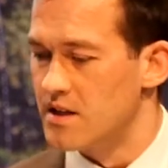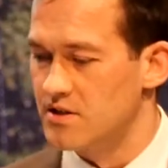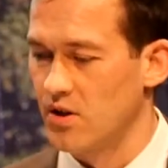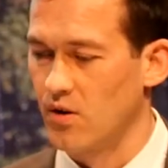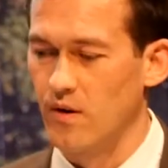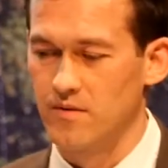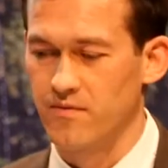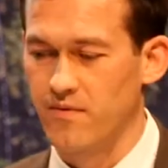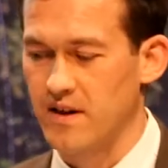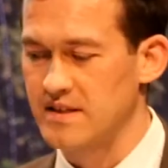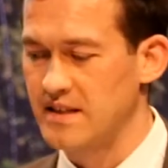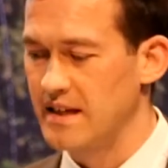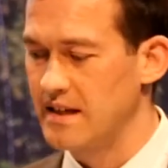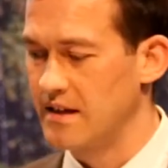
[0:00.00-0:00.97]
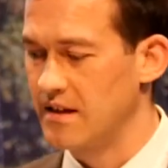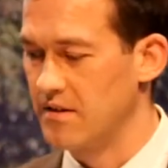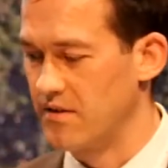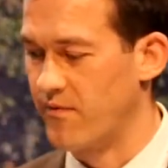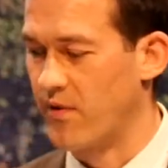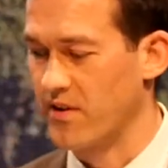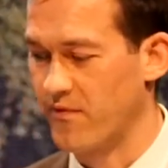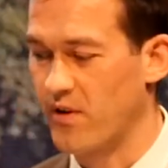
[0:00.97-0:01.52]
So firstly,
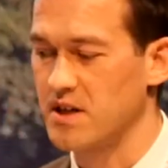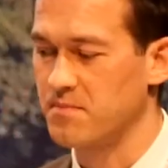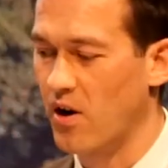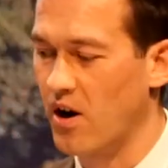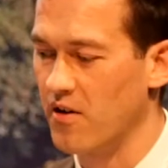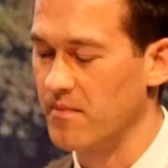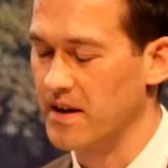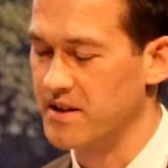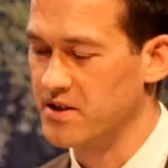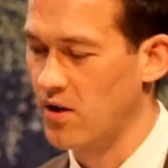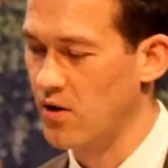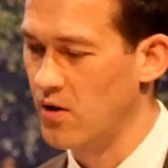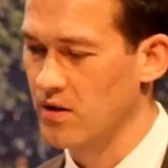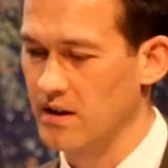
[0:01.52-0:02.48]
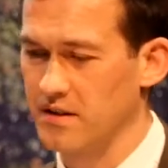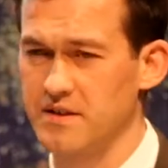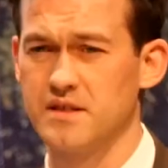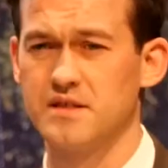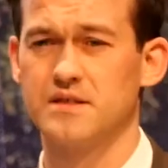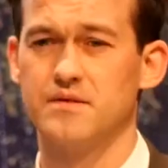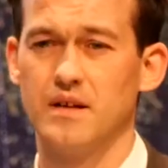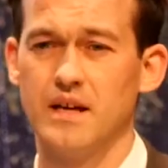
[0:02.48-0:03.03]
for the first part of my talk, I'll
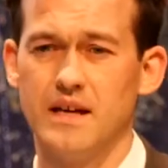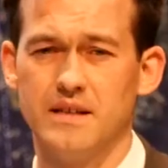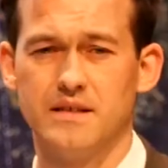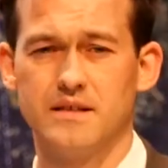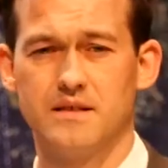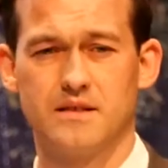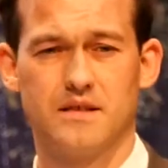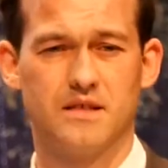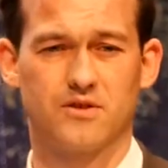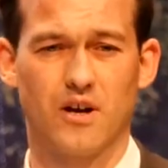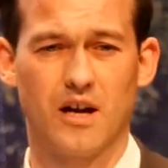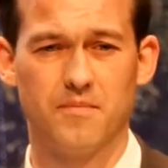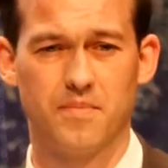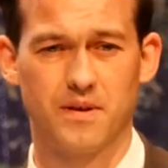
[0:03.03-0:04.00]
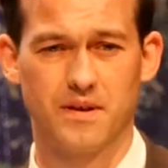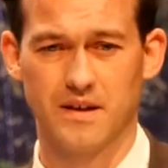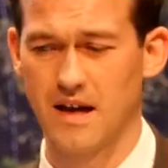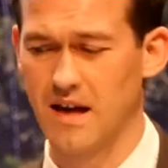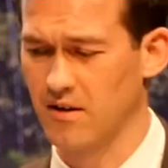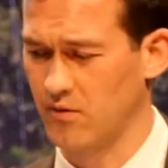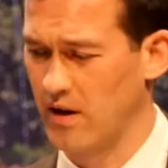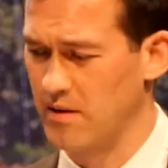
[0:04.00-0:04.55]
just describe
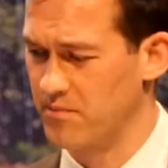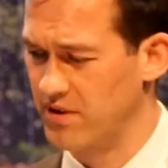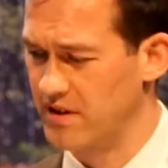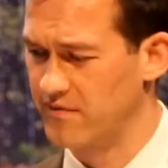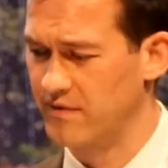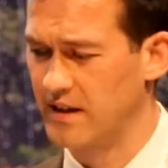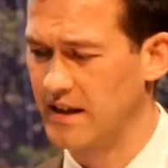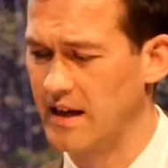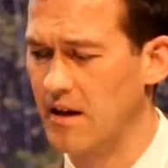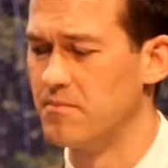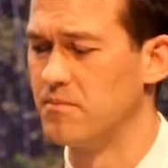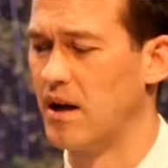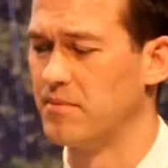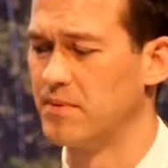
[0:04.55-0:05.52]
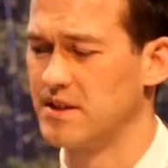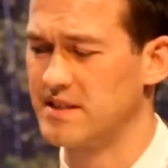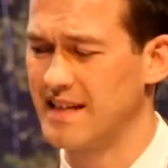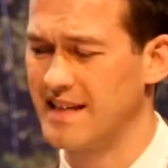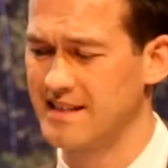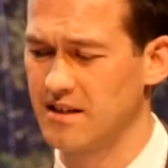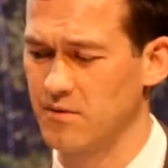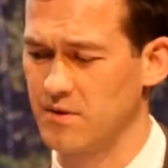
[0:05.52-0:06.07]
quite briefly unpublished
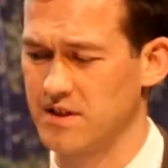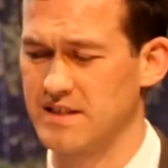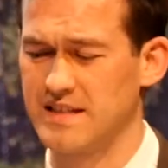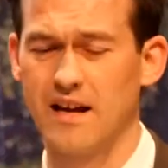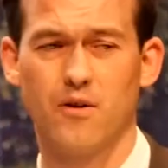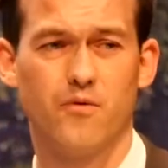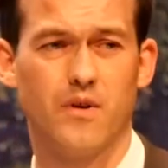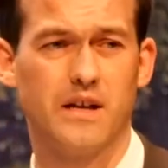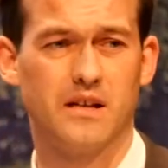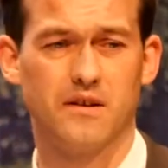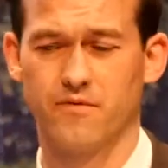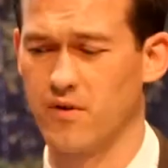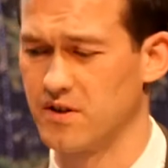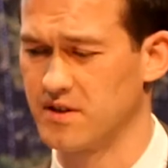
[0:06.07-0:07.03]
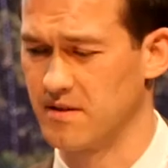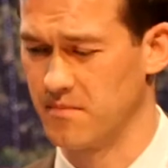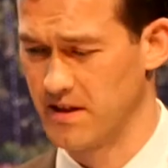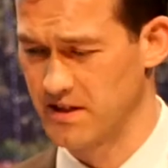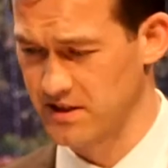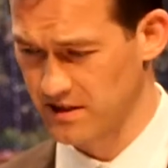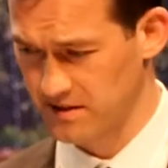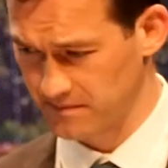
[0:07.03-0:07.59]
data, which is now ready for
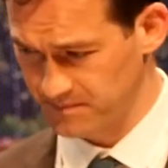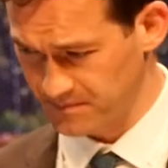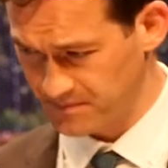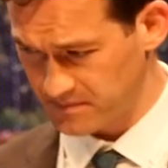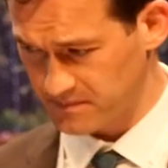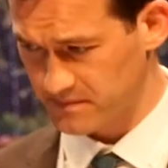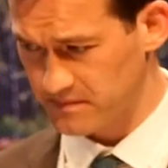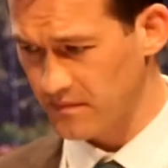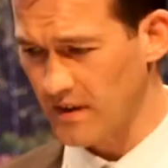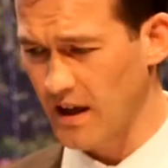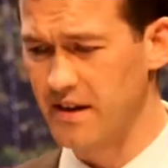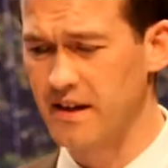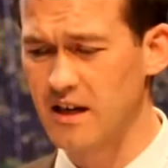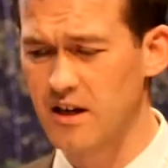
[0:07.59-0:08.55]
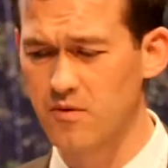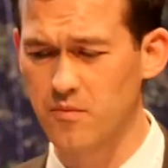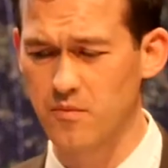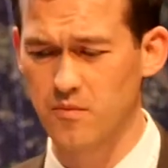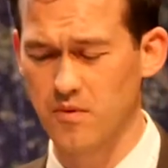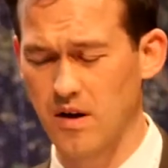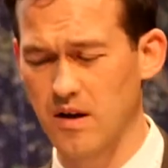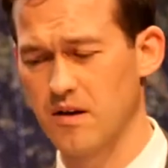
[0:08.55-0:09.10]
submission. And here
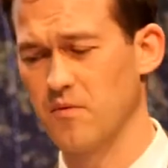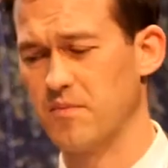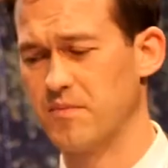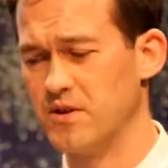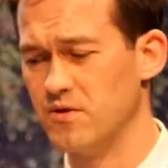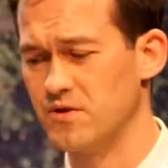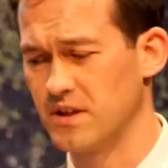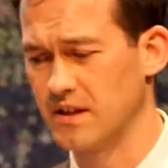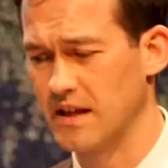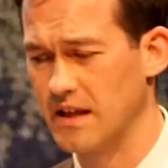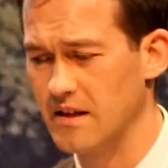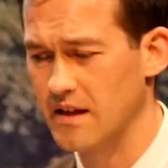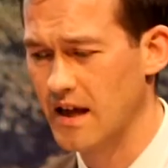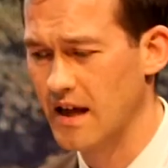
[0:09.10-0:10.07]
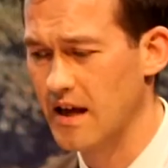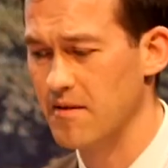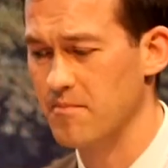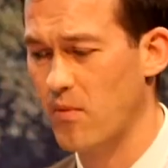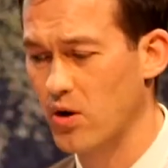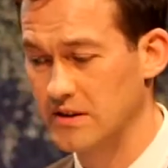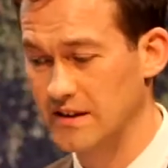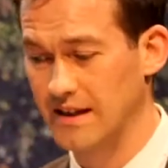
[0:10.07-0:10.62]
we've been using
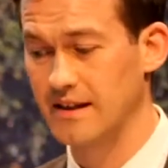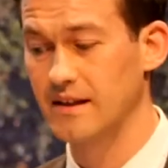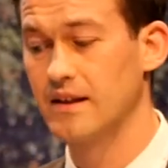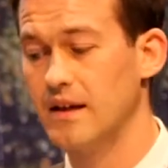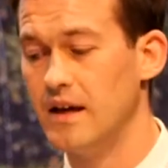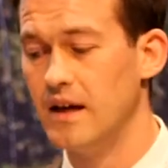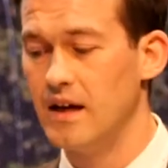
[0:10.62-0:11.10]
modeling